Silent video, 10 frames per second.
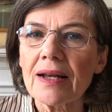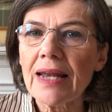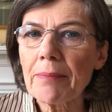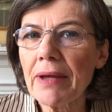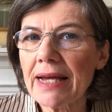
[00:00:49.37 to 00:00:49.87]

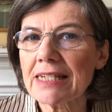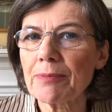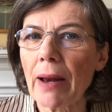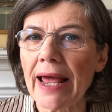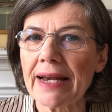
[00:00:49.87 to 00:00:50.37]
Let me
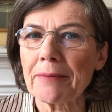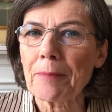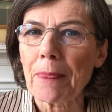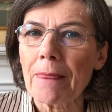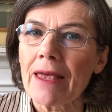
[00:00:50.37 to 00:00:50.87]
explain.
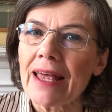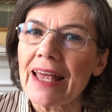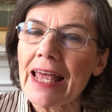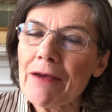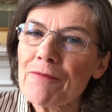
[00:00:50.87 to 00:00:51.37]

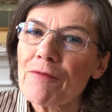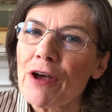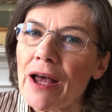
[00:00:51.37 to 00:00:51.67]
If